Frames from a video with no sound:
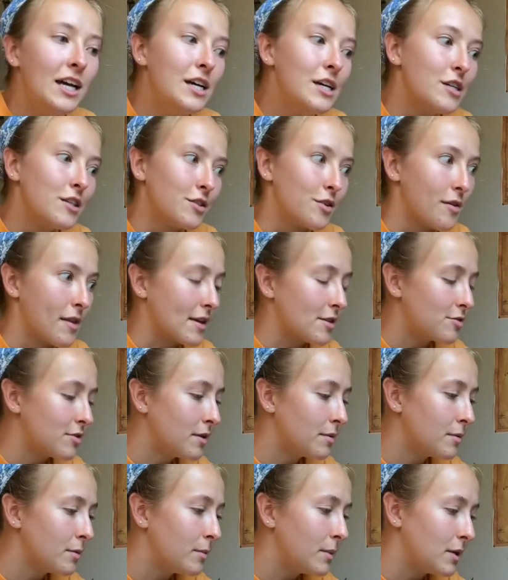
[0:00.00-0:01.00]
So that's what I'm
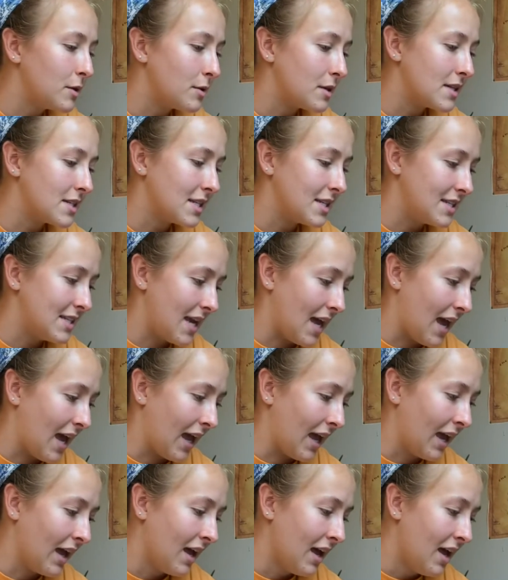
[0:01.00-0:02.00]
going to be doing
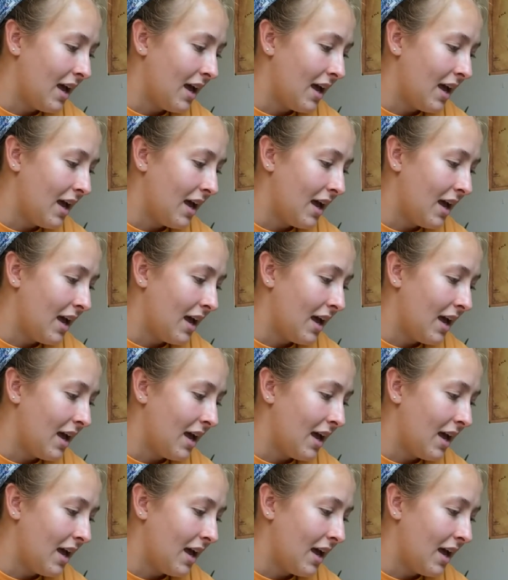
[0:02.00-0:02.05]
today.